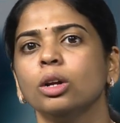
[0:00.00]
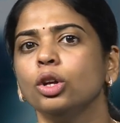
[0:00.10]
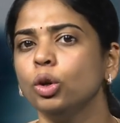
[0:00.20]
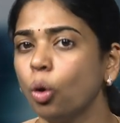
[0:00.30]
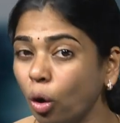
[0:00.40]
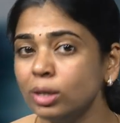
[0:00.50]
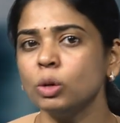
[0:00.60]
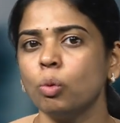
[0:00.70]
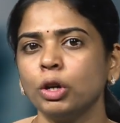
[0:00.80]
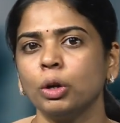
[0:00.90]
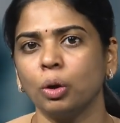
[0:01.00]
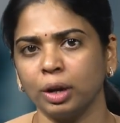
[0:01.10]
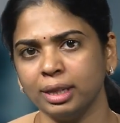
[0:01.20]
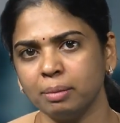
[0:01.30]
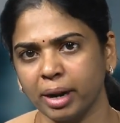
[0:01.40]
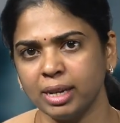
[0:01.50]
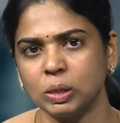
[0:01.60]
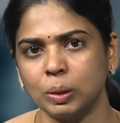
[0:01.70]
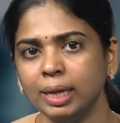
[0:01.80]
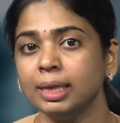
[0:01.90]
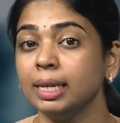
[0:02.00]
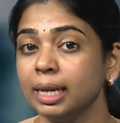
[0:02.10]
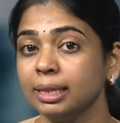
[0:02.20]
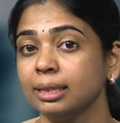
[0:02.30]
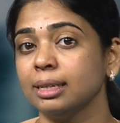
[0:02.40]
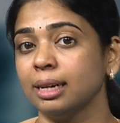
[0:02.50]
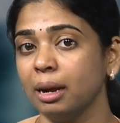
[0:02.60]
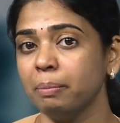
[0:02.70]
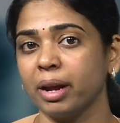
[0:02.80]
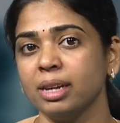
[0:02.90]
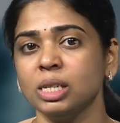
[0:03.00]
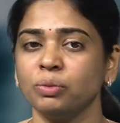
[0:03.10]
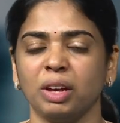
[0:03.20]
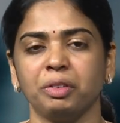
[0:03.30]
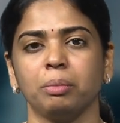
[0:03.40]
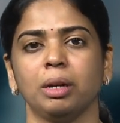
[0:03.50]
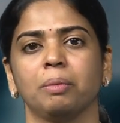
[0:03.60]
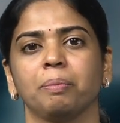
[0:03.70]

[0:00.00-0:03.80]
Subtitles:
You also want to lock in the price today thinking that the current price is favorable.